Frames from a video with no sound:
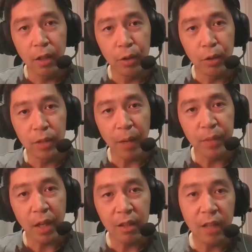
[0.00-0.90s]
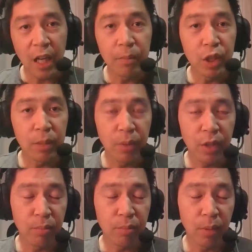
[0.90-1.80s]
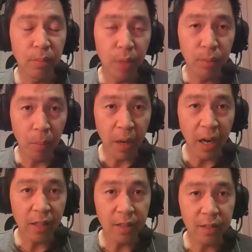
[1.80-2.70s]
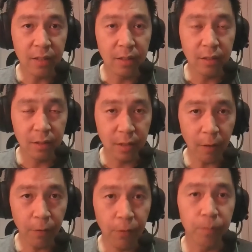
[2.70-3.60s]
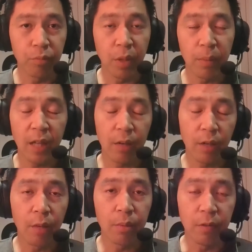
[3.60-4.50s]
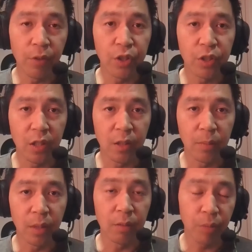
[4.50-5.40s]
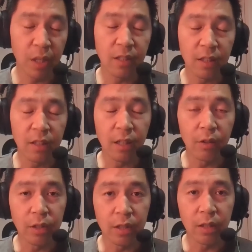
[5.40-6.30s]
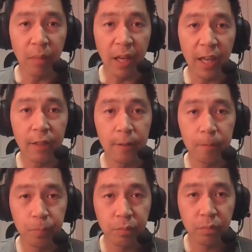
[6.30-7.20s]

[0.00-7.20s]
you know, you tamp down on animal spirits, maybe people buy less stuff. Maybe that'll help inflation a little bit. Basically, decreasing demand.